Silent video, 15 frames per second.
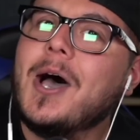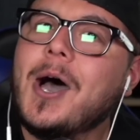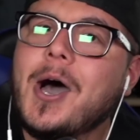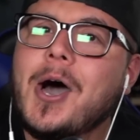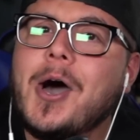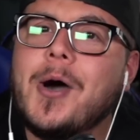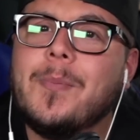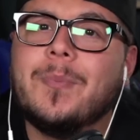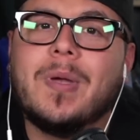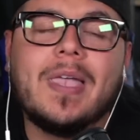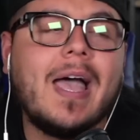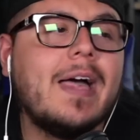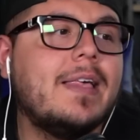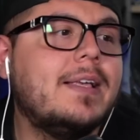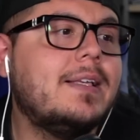Um,
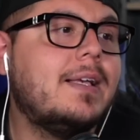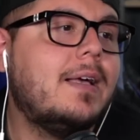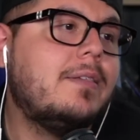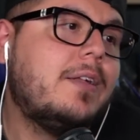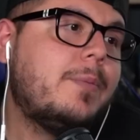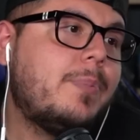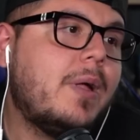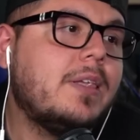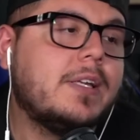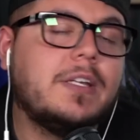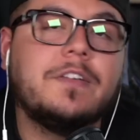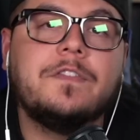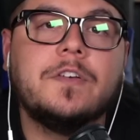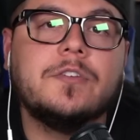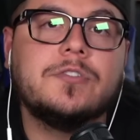yeah, it, they're probably
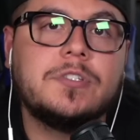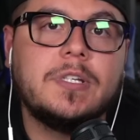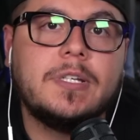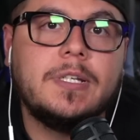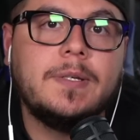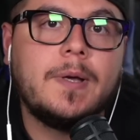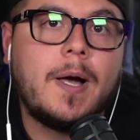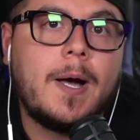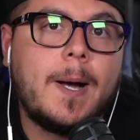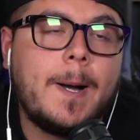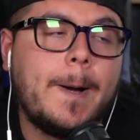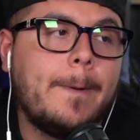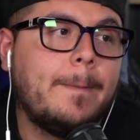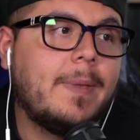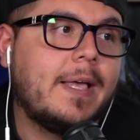gonna feel shitty.
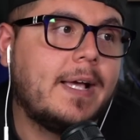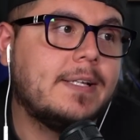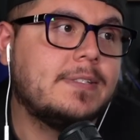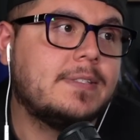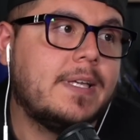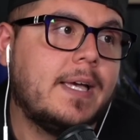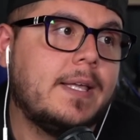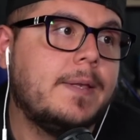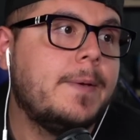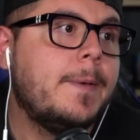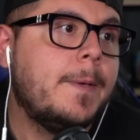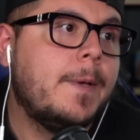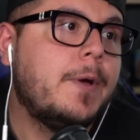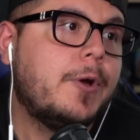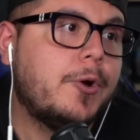Um, like I said,
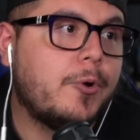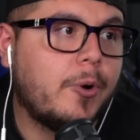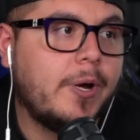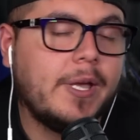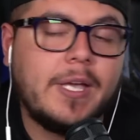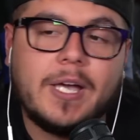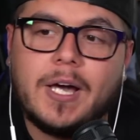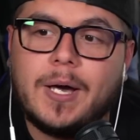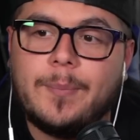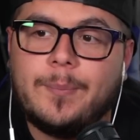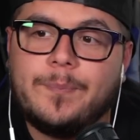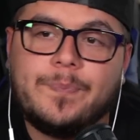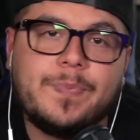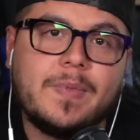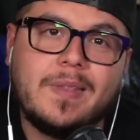growing
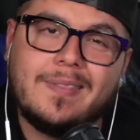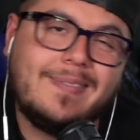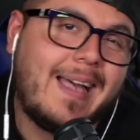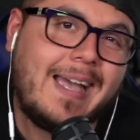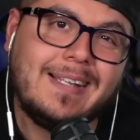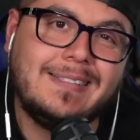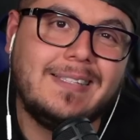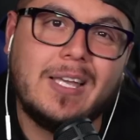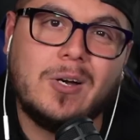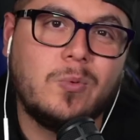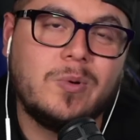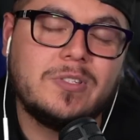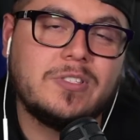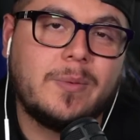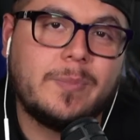up, I dealt
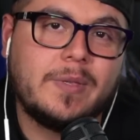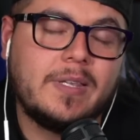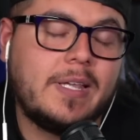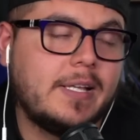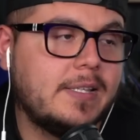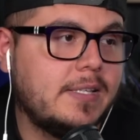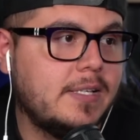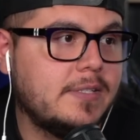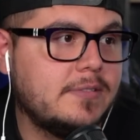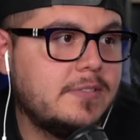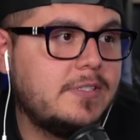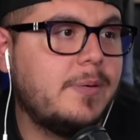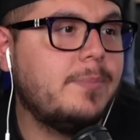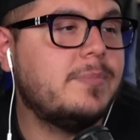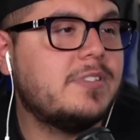with something like this,
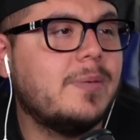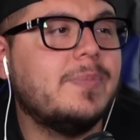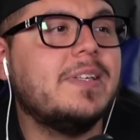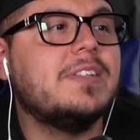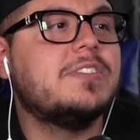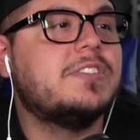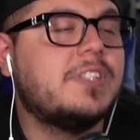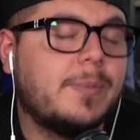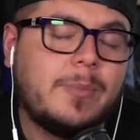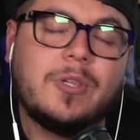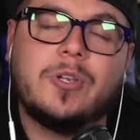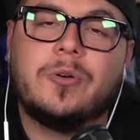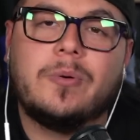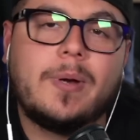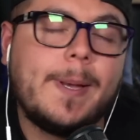Sim something
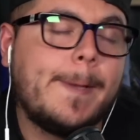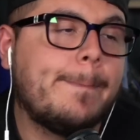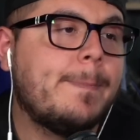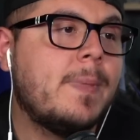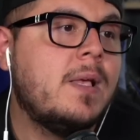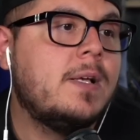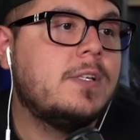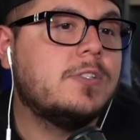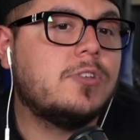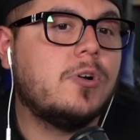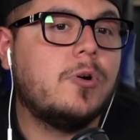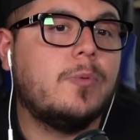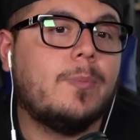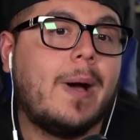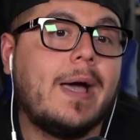similar, right?
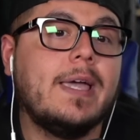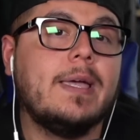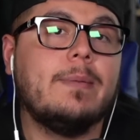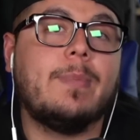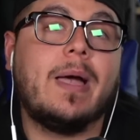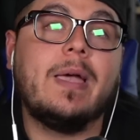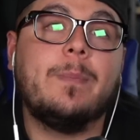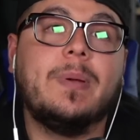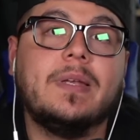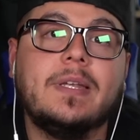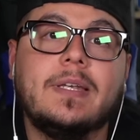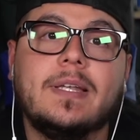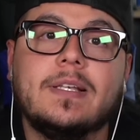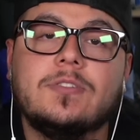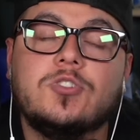So my my
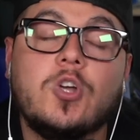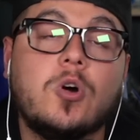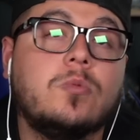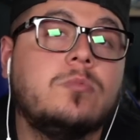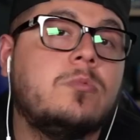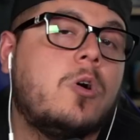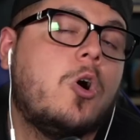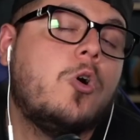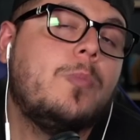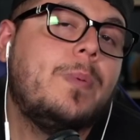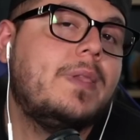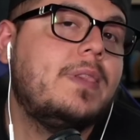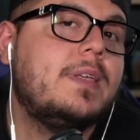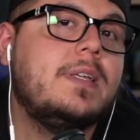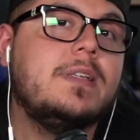opinion is, yo,
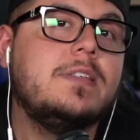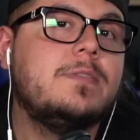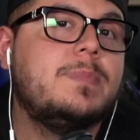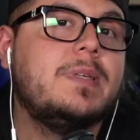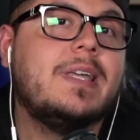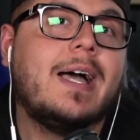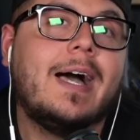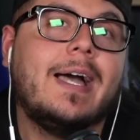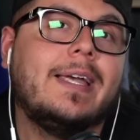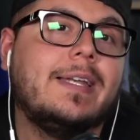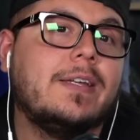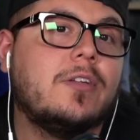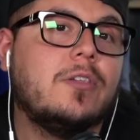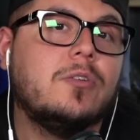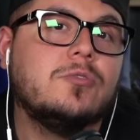open these
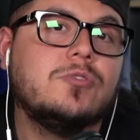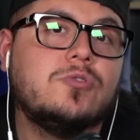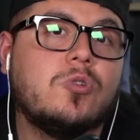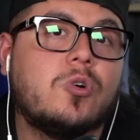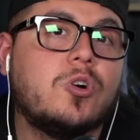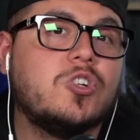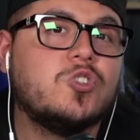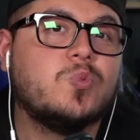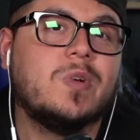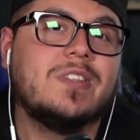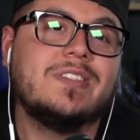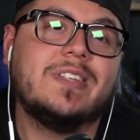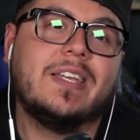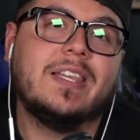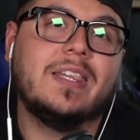behind closed doors
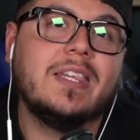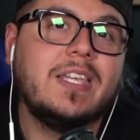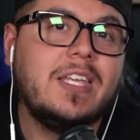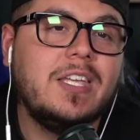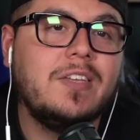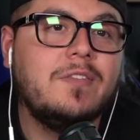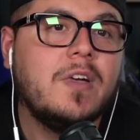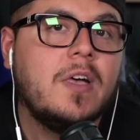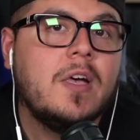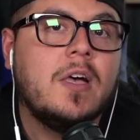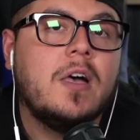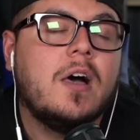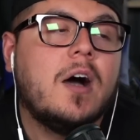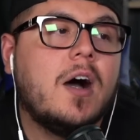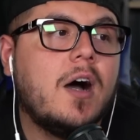once they leave,
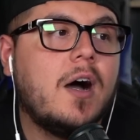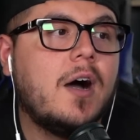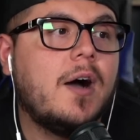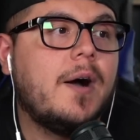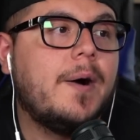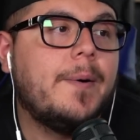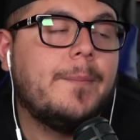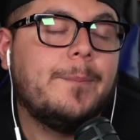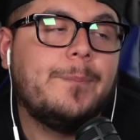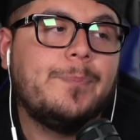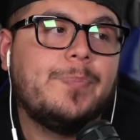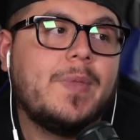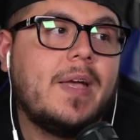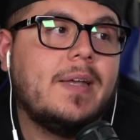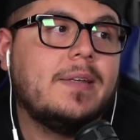
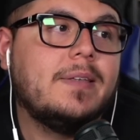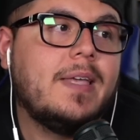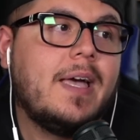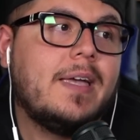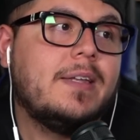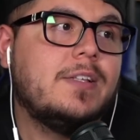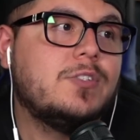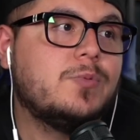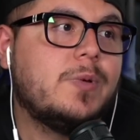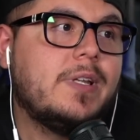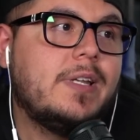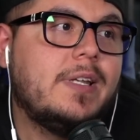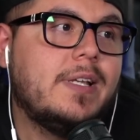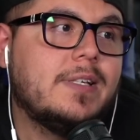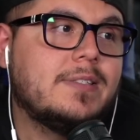um, and yeah, it is what
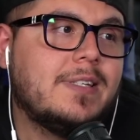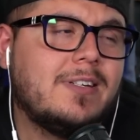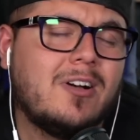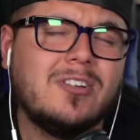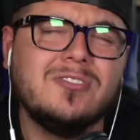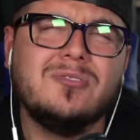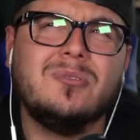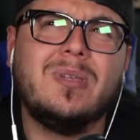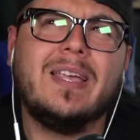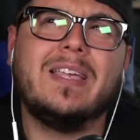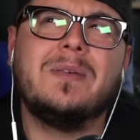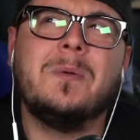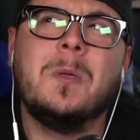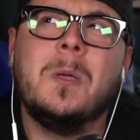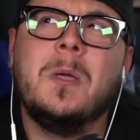it is. And also,
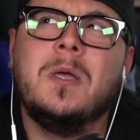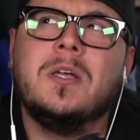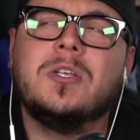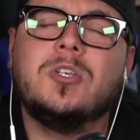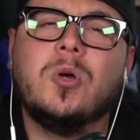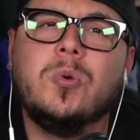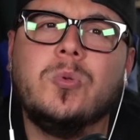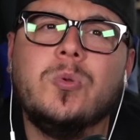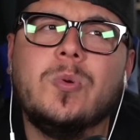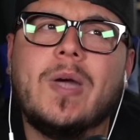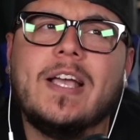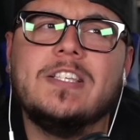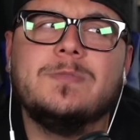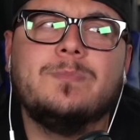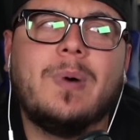like, don't you
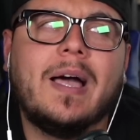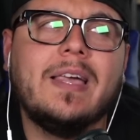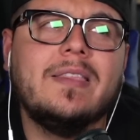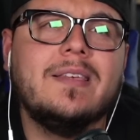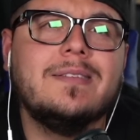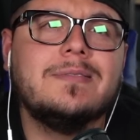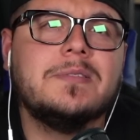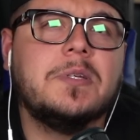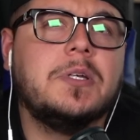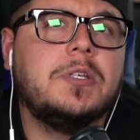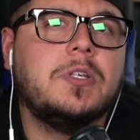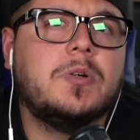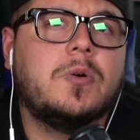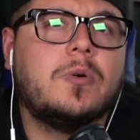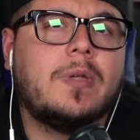guys buy this
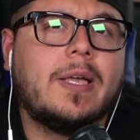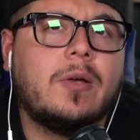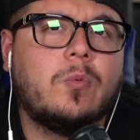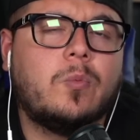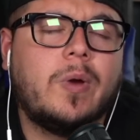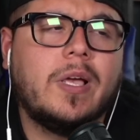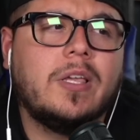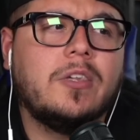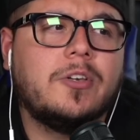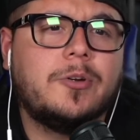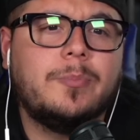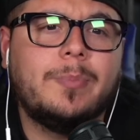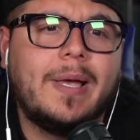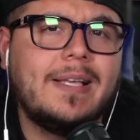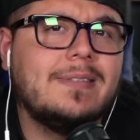in a like
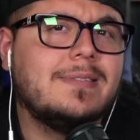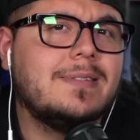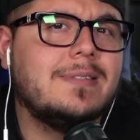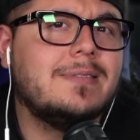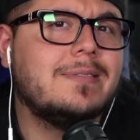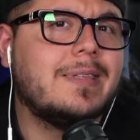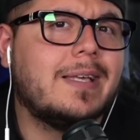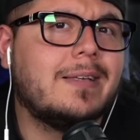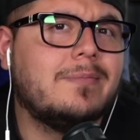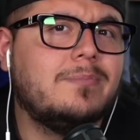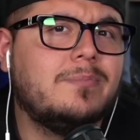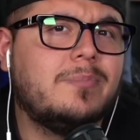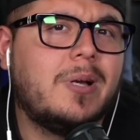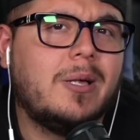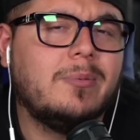regular basis? Like,
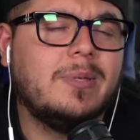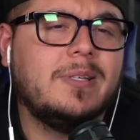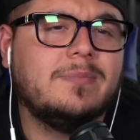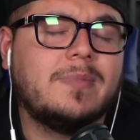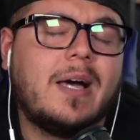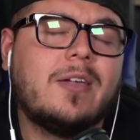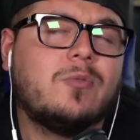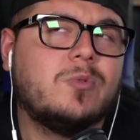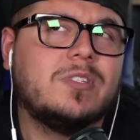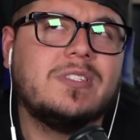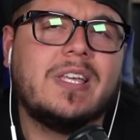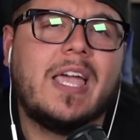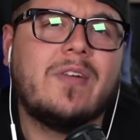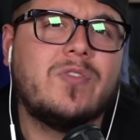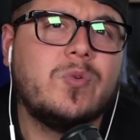probably I don't want
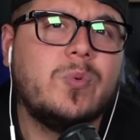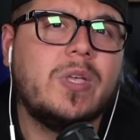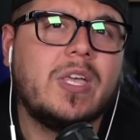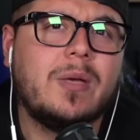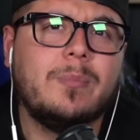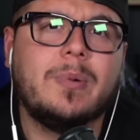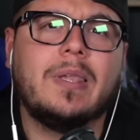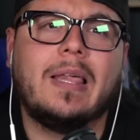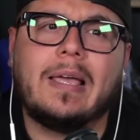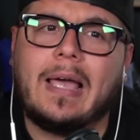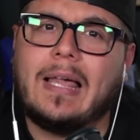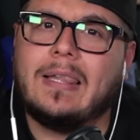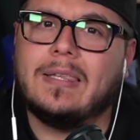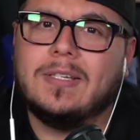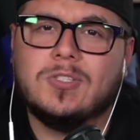to say every weekend, but like
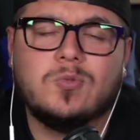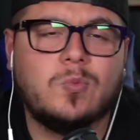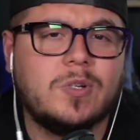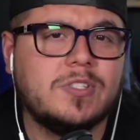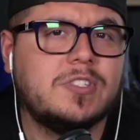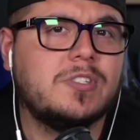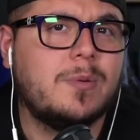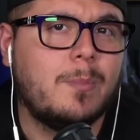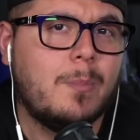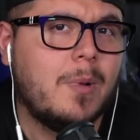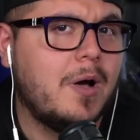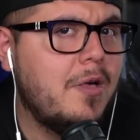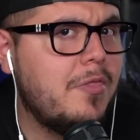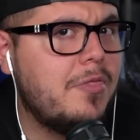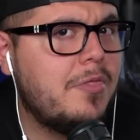at least once a
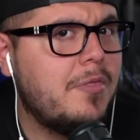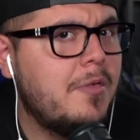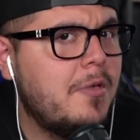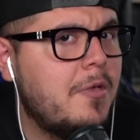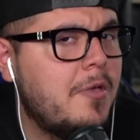month.